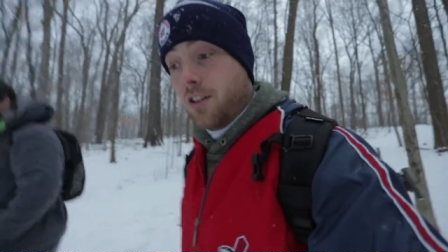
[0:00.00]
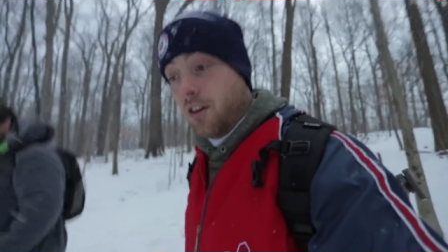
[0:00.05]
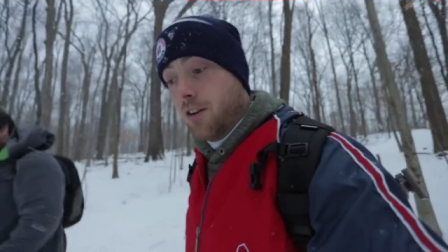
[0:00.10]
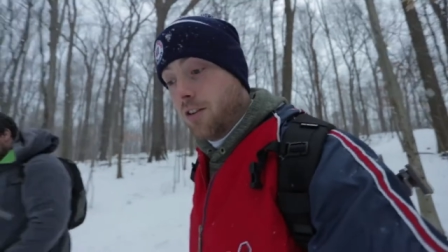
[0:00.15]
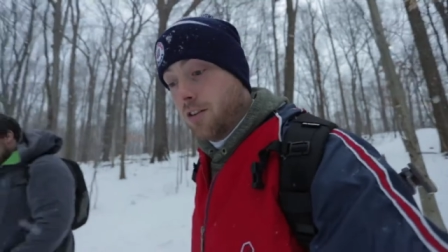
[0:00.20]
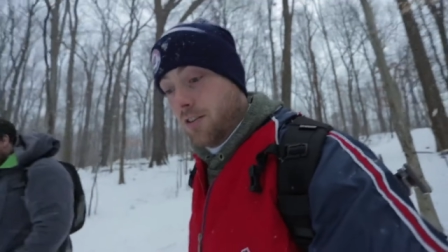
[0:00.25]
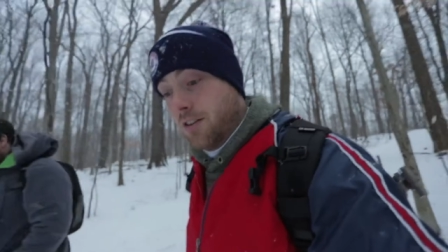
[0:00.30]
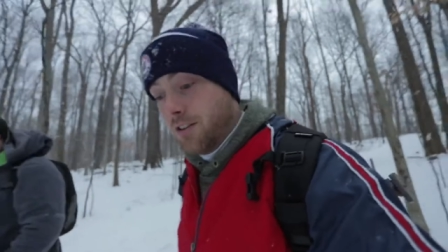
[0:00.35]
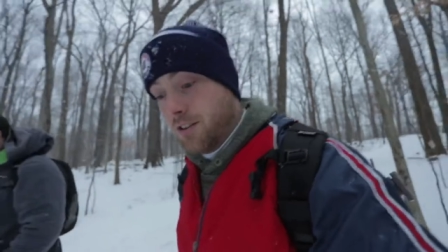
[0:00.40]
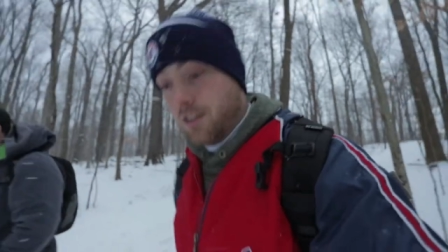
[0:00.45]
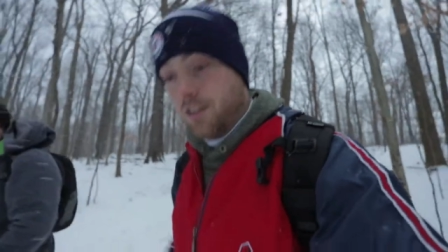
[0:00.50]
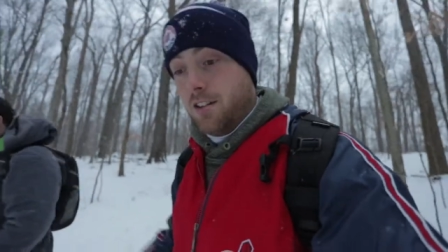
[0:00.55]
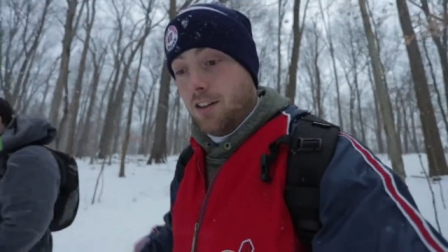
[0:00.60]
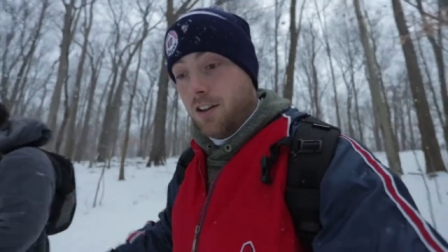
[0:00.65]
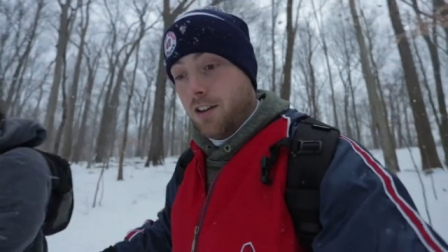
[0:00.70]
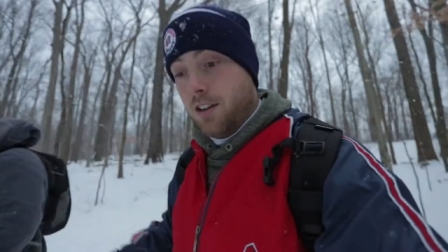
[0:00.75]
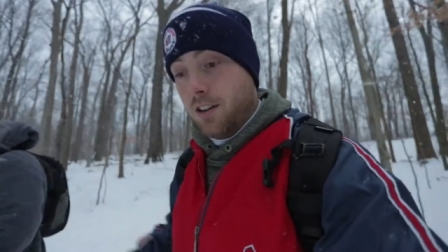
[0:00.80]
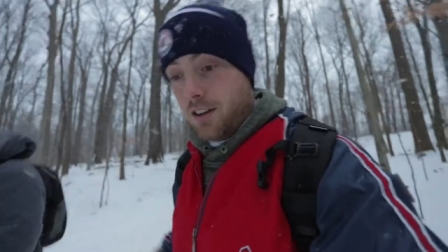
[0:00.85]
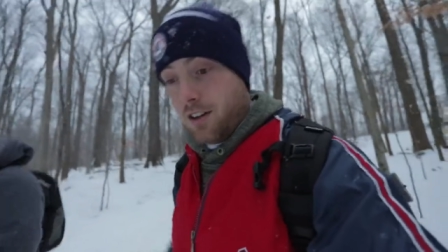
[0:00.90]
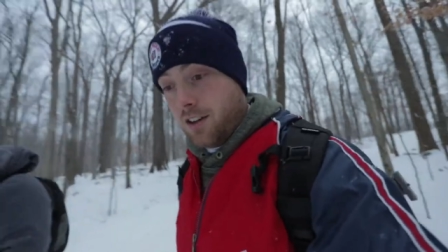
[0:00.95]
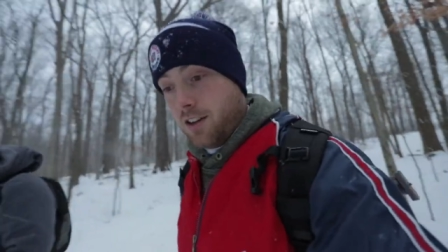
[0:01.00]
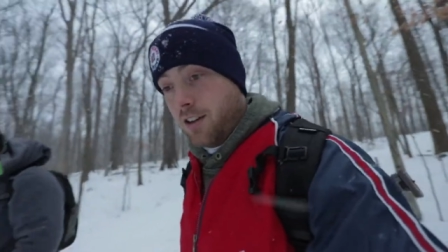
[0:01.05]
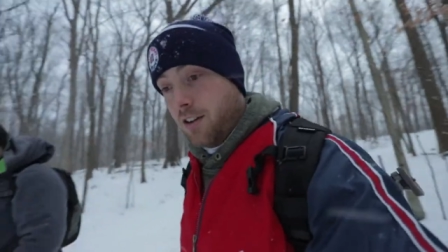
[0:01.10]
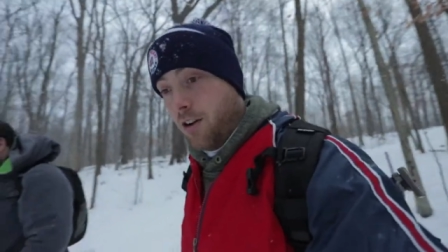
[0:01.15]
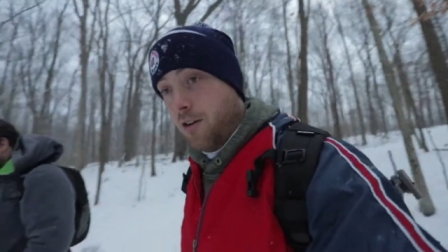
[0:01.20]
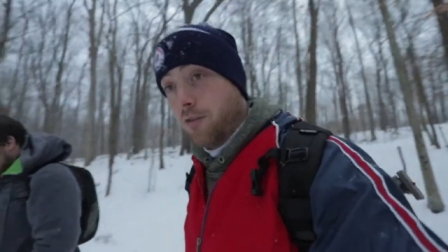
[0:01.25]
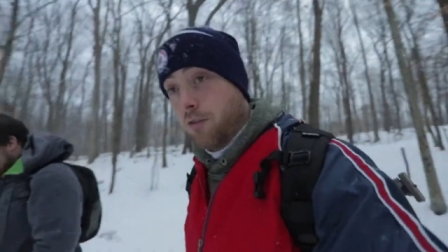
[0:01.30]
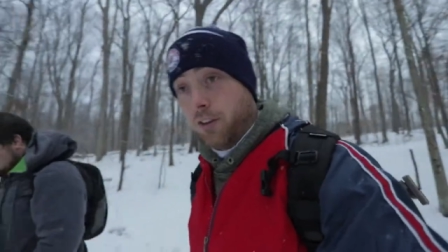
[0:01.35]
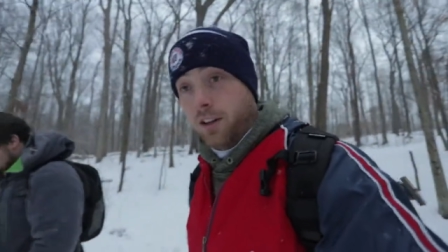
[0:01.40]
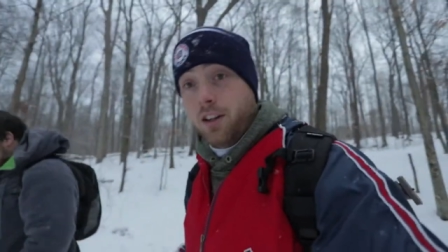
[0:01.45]
so
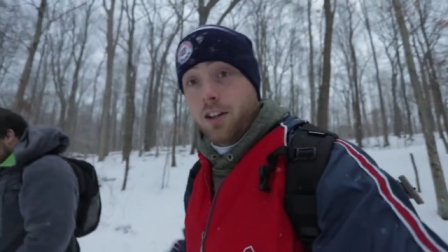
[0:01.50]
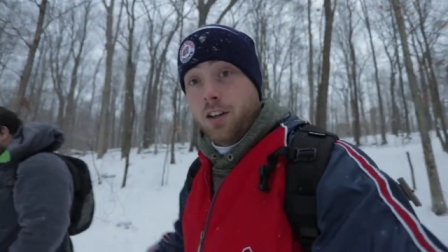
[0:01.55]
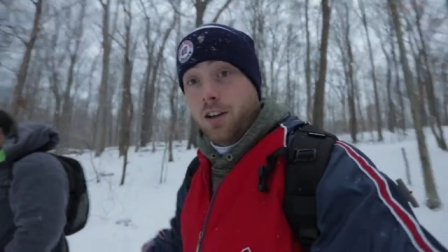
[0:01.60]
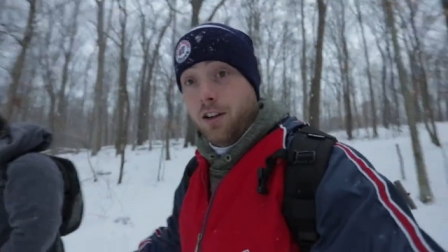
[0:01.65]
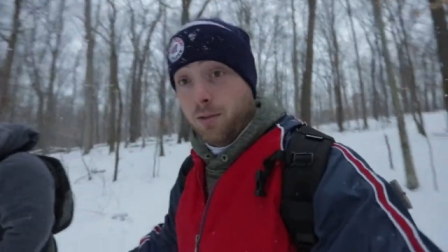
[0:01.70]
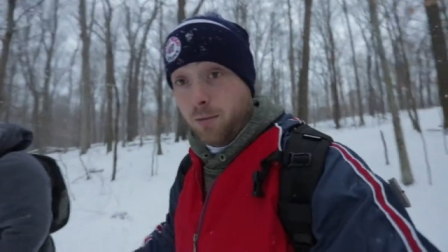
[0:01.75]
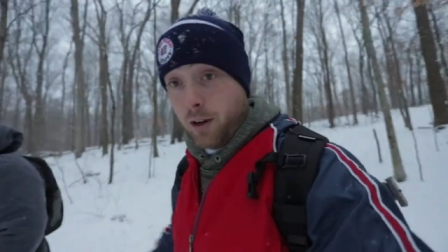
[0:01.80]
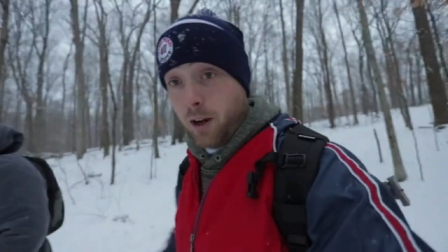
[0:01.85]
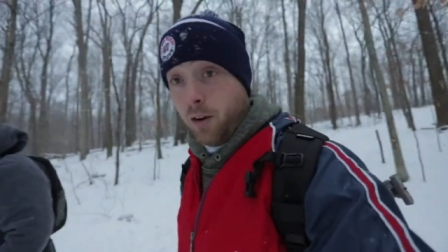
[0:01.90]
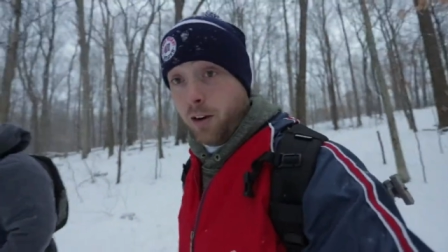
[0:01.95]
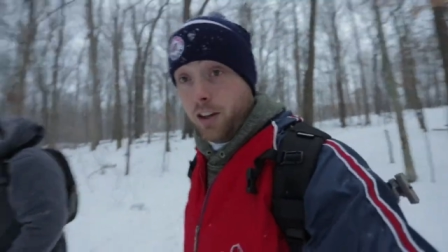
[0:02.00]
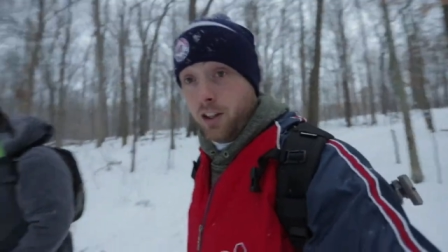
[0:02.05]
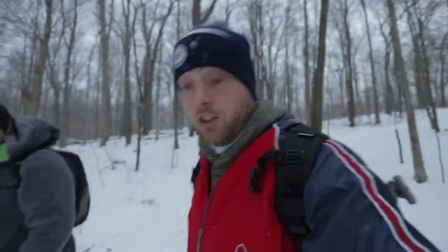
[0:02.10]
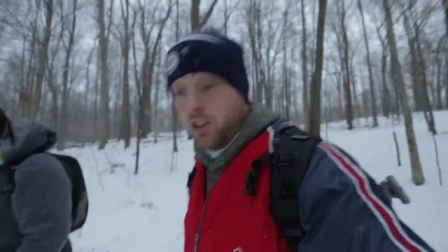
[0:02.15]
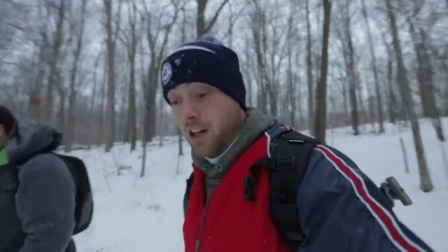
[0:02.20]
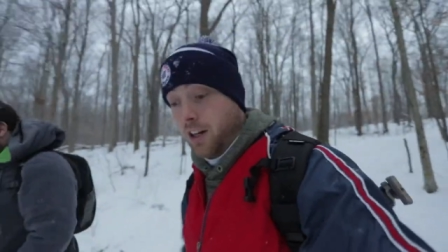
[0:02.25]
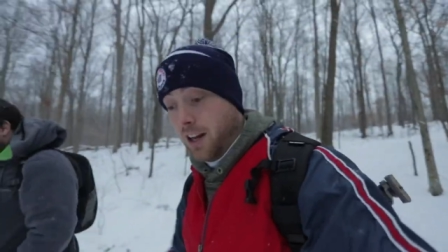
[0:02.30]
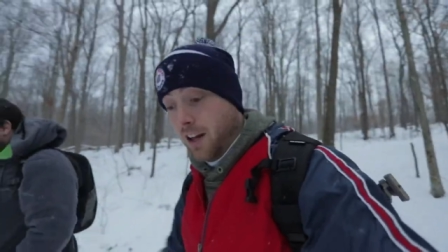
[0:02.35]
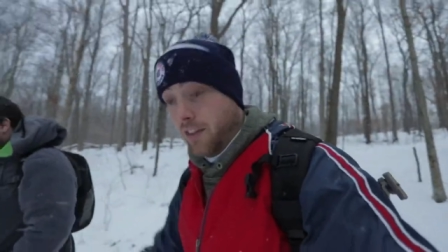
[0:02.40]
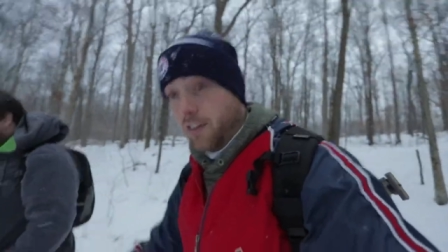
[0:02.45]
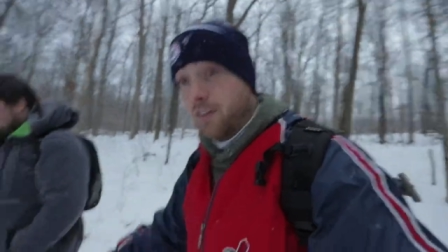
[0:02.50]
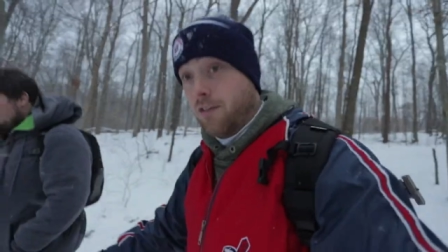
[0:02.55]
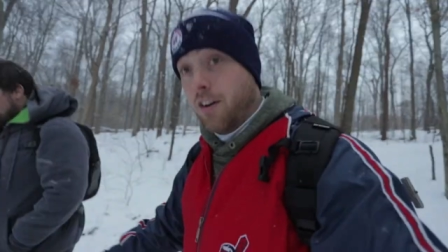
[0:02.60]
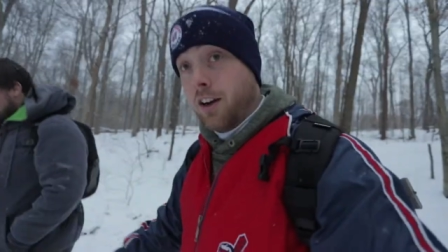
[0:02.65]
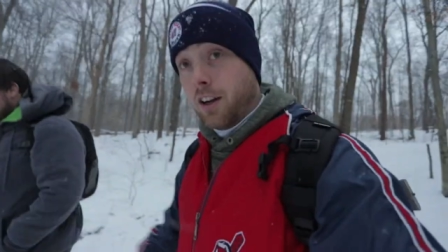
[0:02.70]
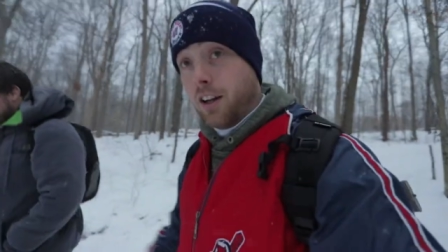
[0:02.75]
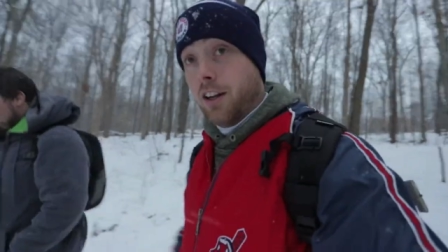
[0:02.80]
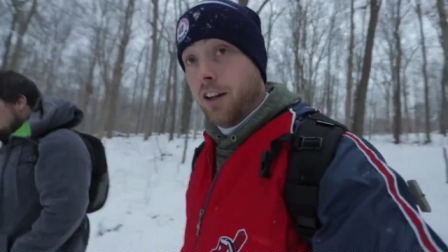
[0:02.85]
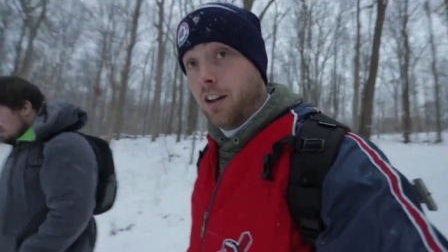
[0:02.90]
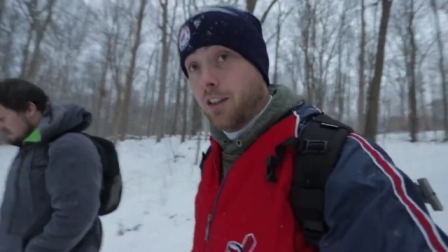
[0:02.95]
hopefully we don't eat shit down this
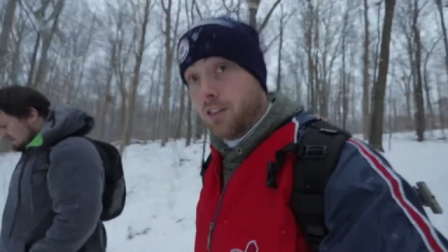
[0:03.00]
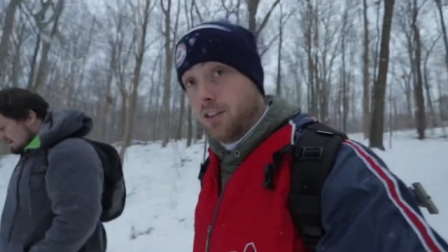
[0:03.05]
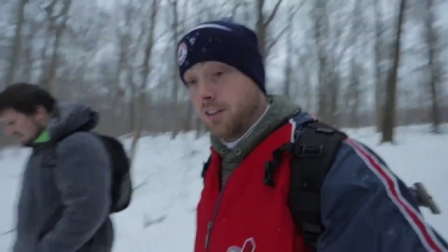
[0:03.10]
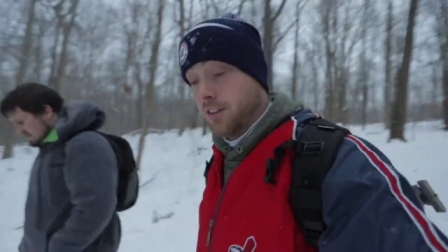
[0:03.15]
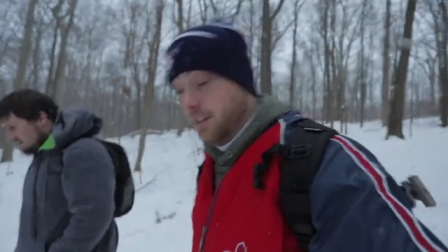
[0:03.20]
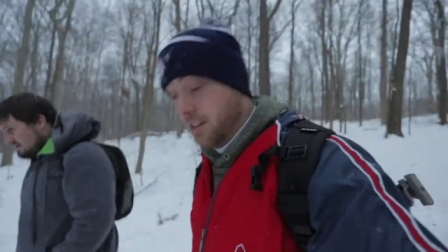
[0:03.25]
fucking hill.